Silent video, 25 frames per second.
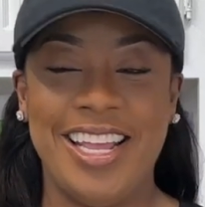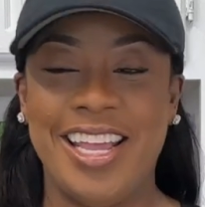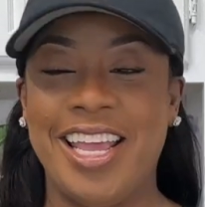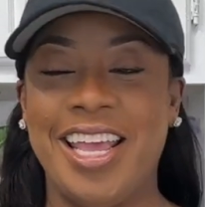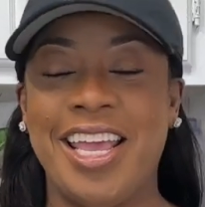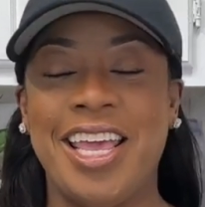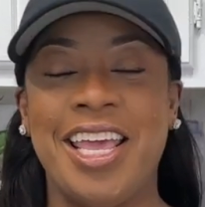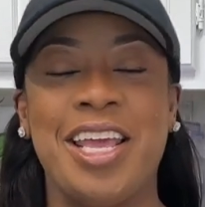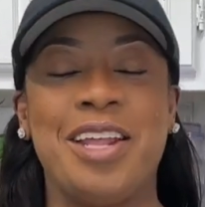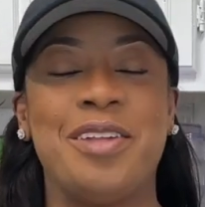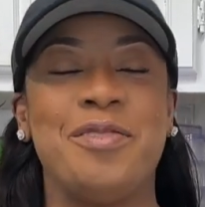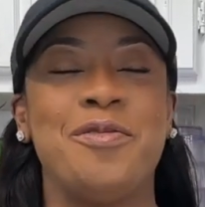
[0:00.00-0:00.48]

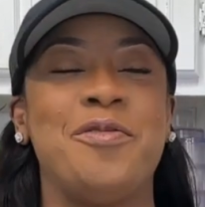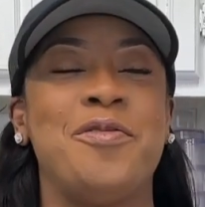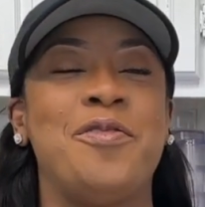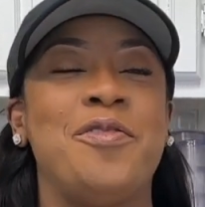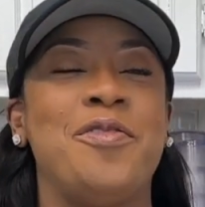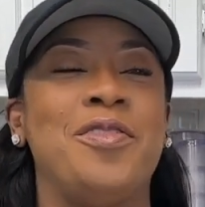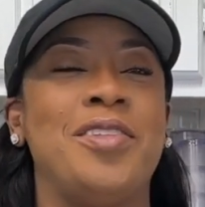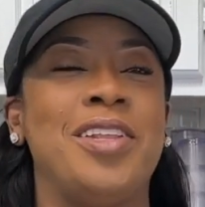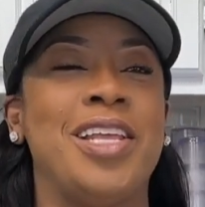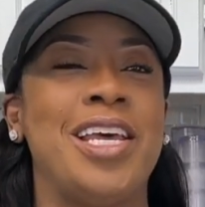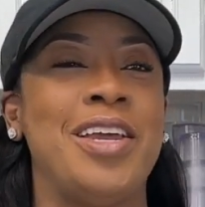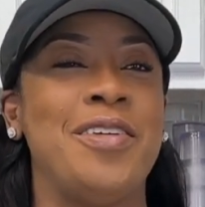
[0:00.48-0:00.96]
and
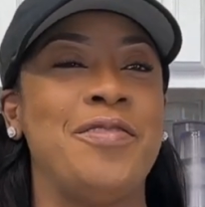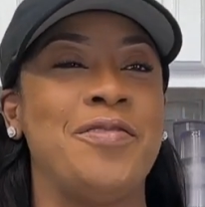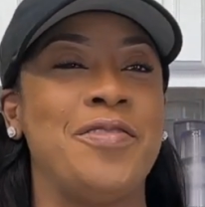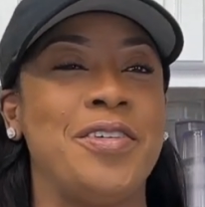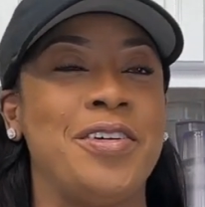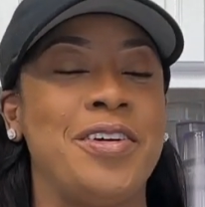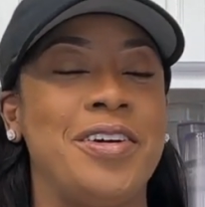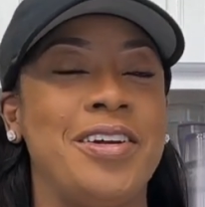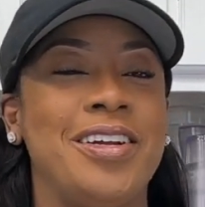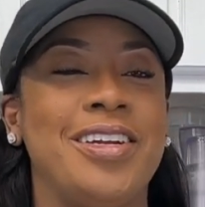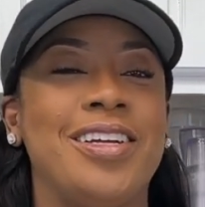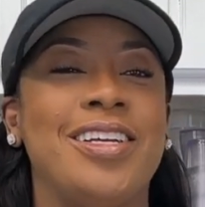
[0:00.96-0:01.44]

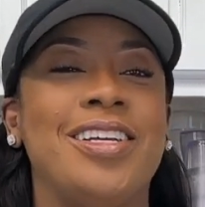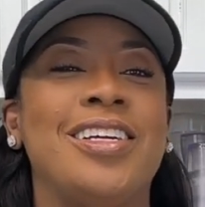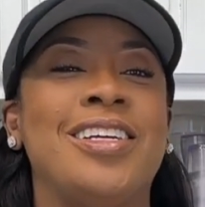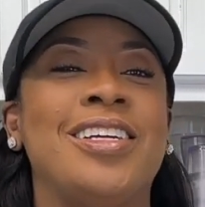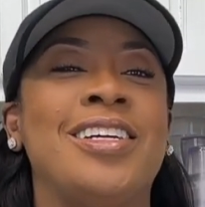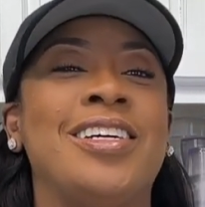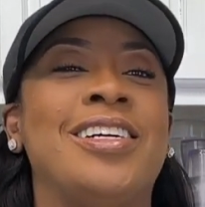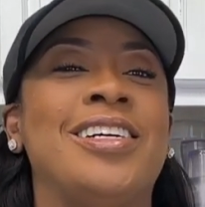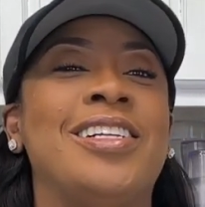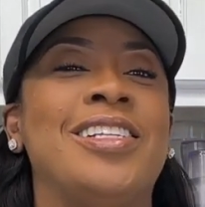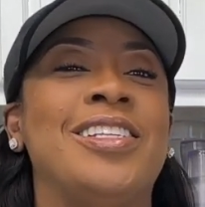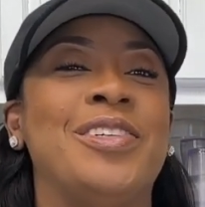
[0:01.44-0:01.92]
flavor
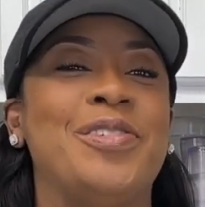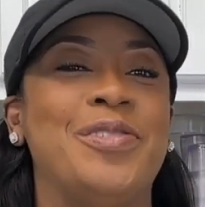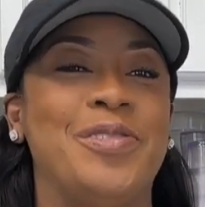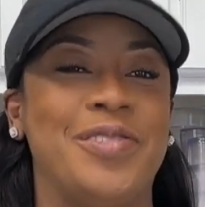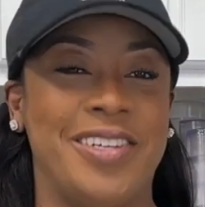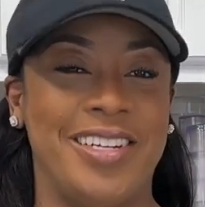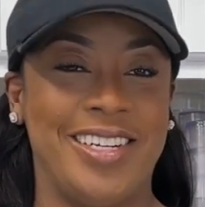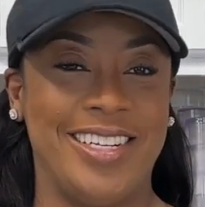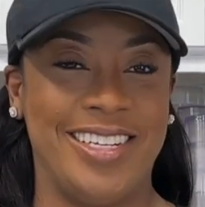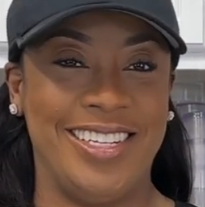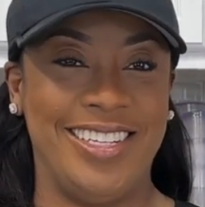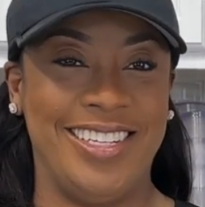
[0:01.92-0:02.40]
galore.